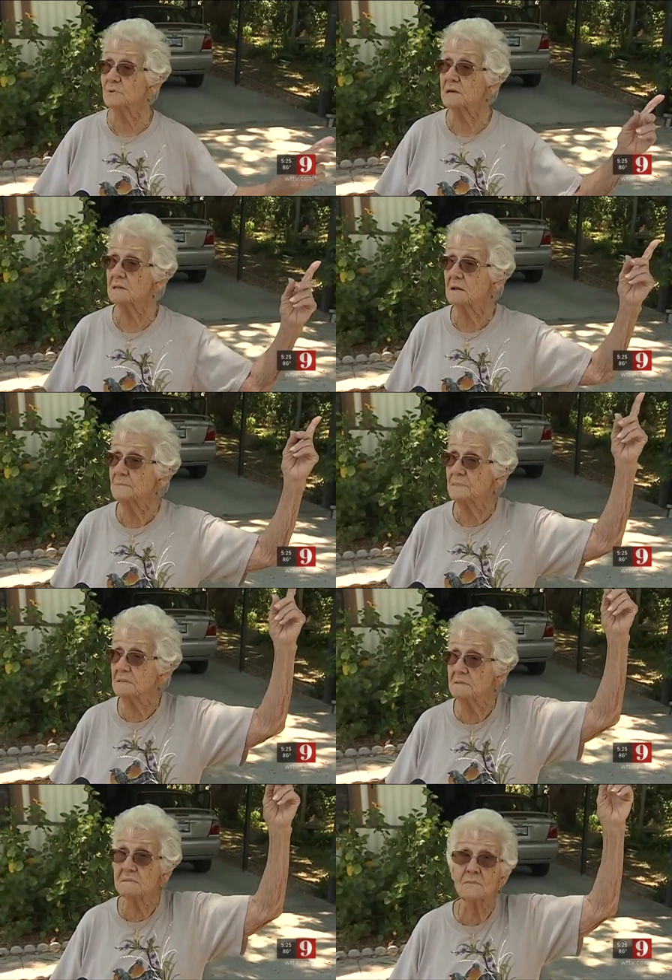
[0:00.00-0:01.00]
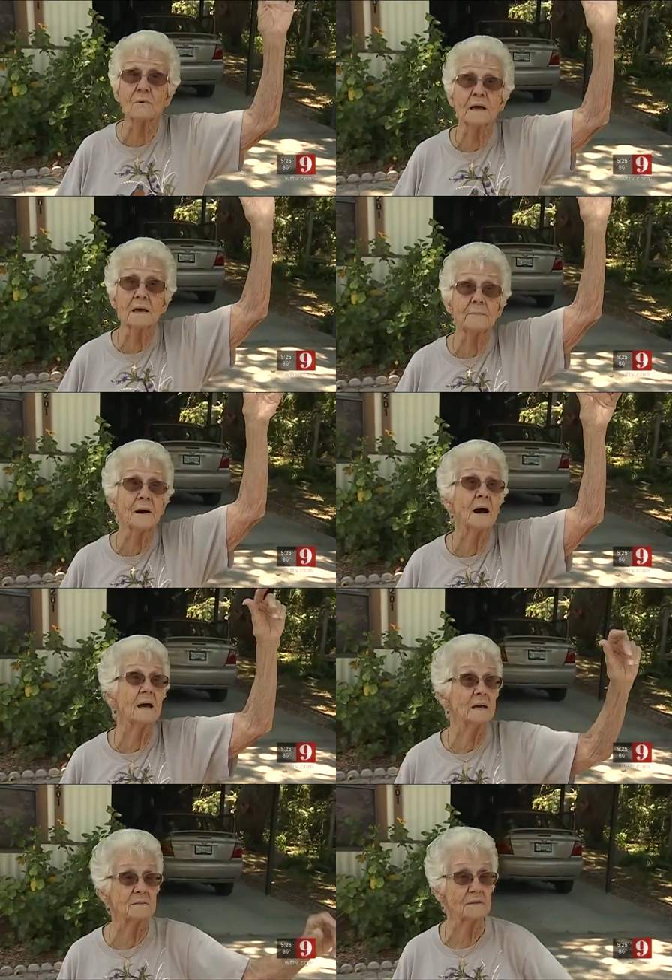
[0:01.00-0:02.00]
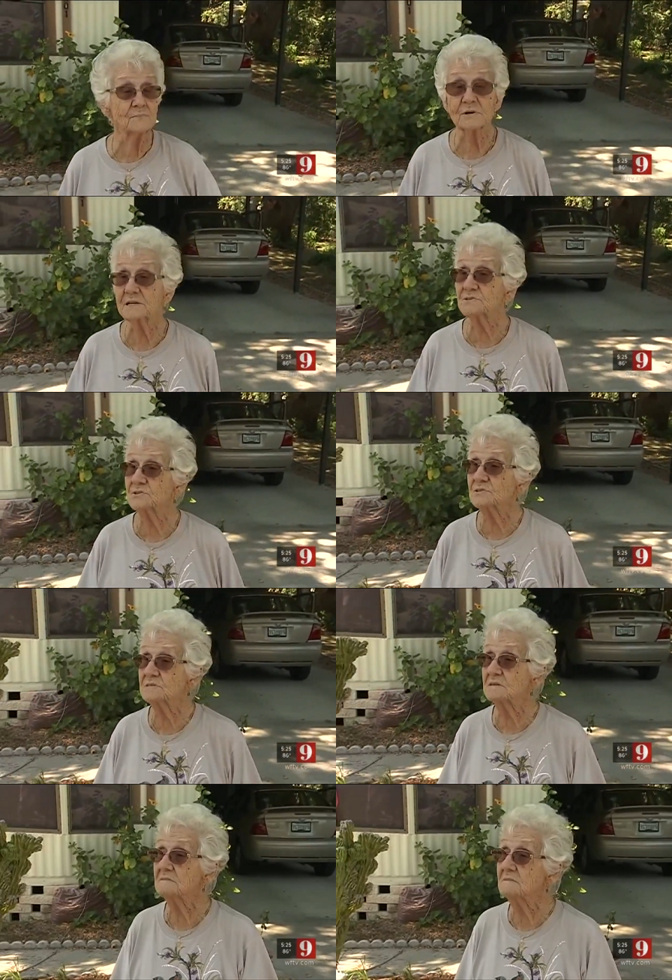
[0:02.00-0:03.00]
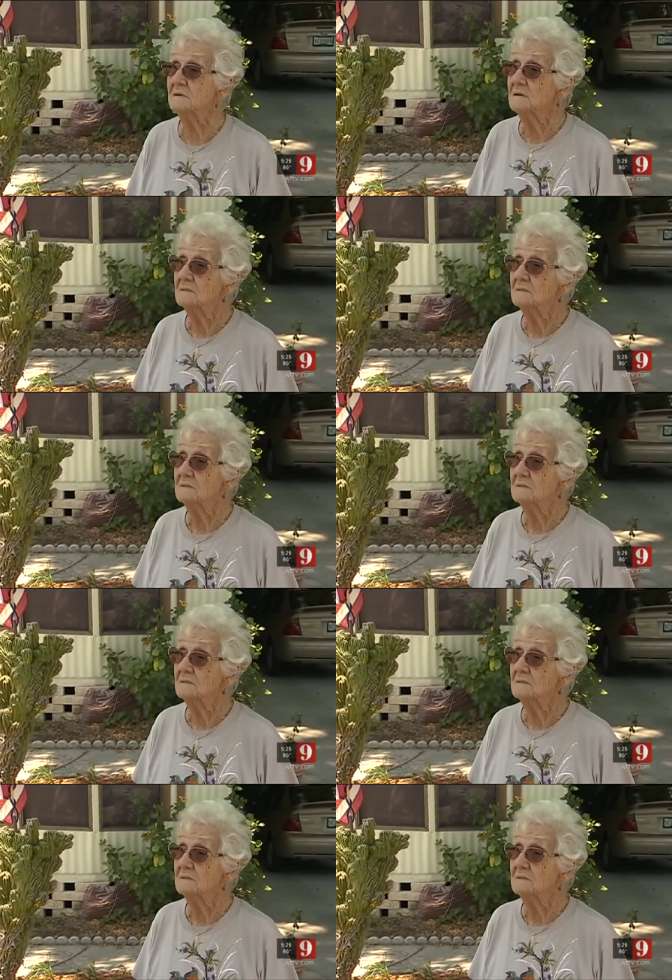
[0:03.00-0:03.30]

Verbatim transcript: swinging up and way up high on the branches, and